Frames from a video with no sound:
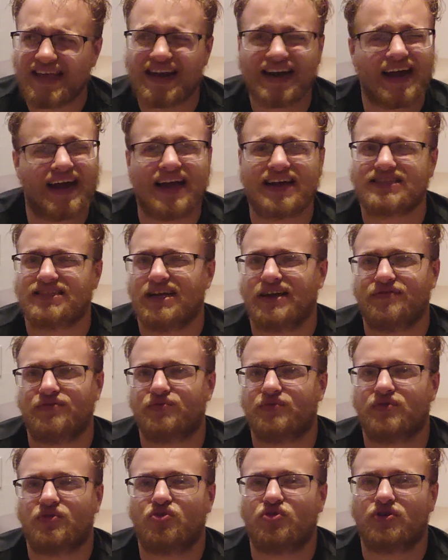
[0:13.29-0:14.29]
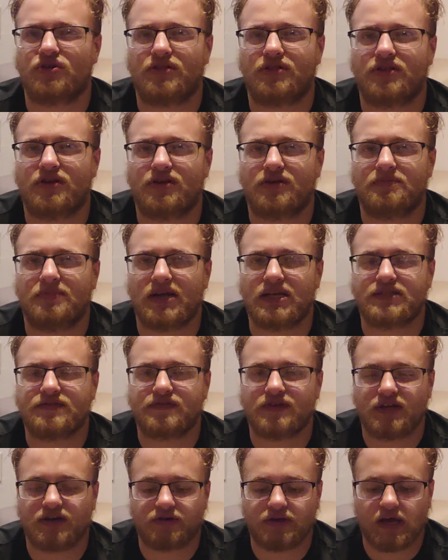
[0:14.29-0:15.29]
I actually haven't recorded the bass
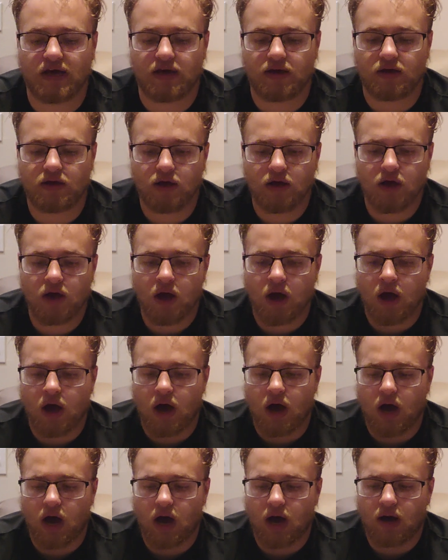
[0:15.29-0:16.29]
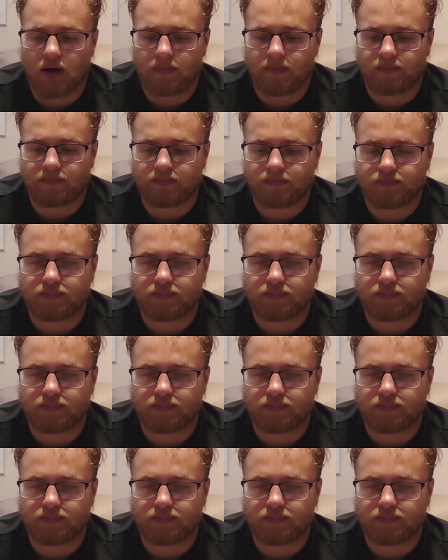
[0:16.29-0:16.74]
video yet, um,